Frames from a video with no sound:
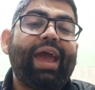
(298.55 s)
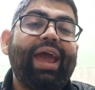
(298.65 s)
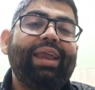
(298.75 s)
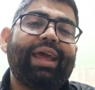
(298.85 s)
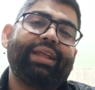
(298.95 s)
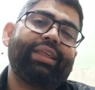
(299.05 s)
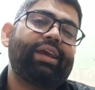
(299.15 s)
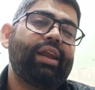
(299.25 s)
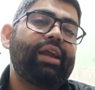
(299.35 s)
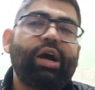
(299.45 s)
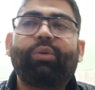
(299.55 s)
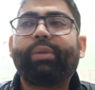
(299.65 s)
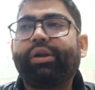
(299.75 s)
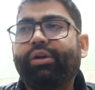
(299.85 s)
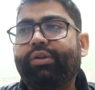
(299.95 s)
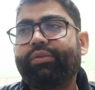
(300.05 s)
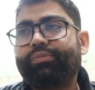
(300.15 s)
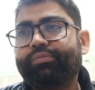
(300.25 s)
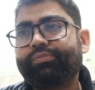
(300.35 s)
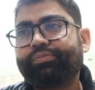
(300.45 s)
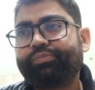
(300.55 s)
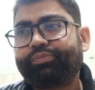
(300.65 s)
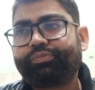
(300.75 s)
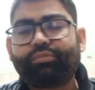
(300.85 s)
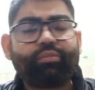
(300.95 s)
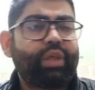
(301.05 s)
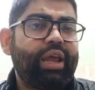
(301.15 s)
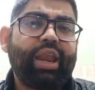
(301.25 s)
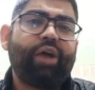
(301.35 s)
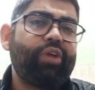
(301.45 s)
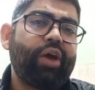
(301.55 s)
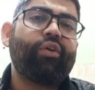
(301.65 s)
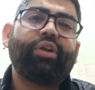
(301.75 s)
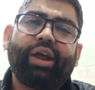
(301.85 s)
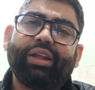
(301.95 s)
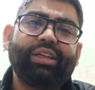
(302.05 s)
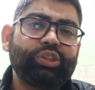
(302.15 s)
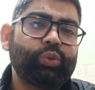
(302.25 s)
and ethical government. Now we have got another